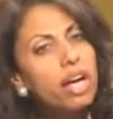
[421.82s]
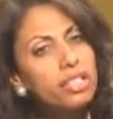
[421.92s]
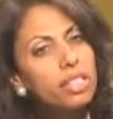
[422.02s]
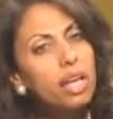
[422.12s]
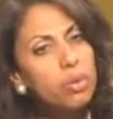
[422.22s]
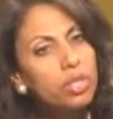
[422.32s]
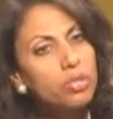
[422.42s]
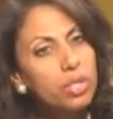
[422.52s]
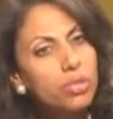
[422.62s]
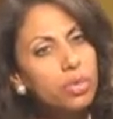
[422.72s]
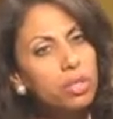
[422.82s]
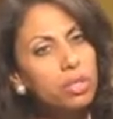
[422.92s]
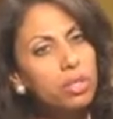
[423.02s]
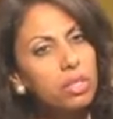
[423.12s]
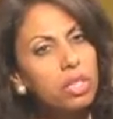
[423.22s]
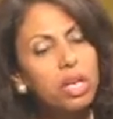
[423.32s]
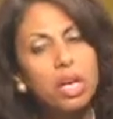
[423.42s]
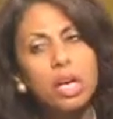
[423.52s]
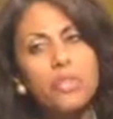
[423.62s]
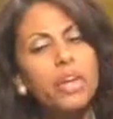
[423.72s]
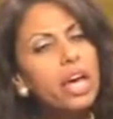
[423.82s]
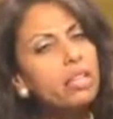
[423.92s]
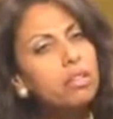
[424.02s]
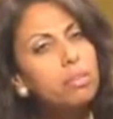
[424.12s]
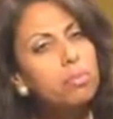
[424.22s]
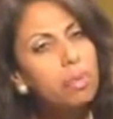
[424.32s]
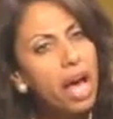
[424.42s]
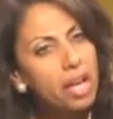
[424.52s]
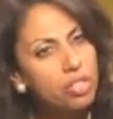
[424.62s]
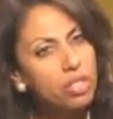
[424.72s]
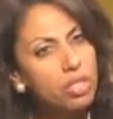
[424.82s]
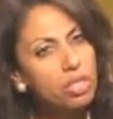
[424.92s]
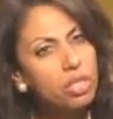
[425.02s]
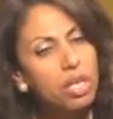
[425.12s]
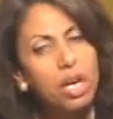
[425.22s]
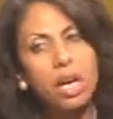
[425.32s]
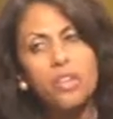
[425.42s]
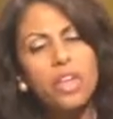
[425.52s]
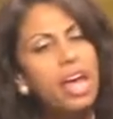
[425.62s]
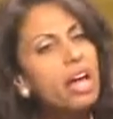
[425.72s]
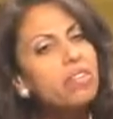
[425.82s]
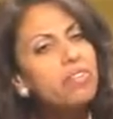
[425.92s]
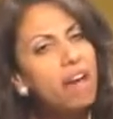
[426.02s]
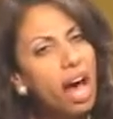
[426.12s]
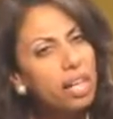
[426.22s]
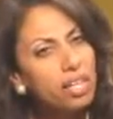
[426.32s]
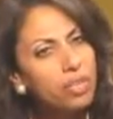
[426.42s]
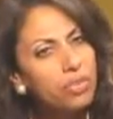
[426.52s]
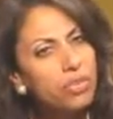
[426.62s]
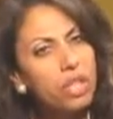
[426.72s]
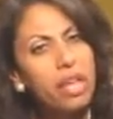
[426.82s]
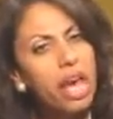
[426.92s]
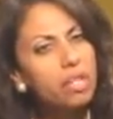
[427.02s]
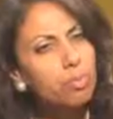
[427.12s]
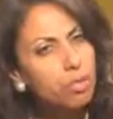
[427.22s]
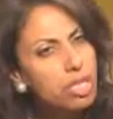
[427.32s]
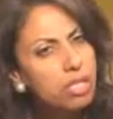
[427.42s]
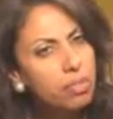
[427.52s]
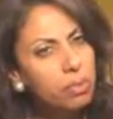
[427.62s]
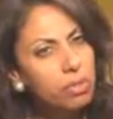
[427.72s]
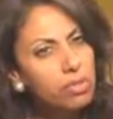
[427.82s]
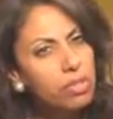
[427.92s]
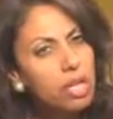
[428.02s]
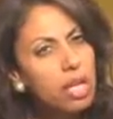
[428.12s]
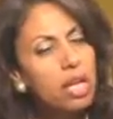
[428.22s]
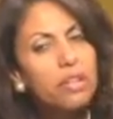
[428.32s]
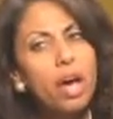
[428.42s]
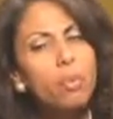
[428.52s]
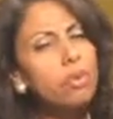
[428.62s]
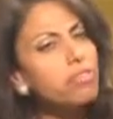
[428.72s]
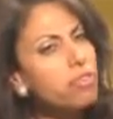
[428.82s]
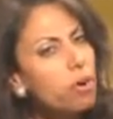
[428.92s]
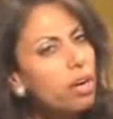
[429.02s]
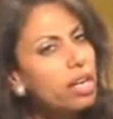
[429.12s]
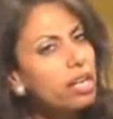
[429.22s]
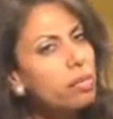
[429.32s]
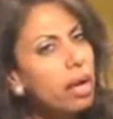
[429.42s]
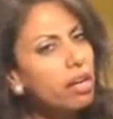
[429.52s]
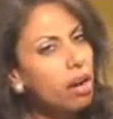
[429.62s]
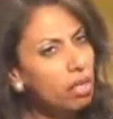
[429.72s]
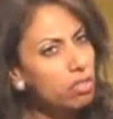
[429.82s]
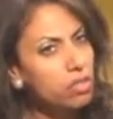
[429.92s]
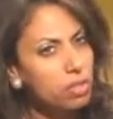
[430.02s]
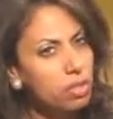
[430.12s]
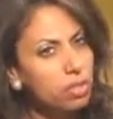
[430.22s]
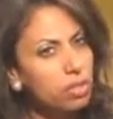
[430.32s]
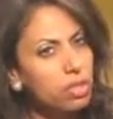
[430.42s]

until I went to Israel. They had compassion. They had values. They had principles that were foreign in my culture.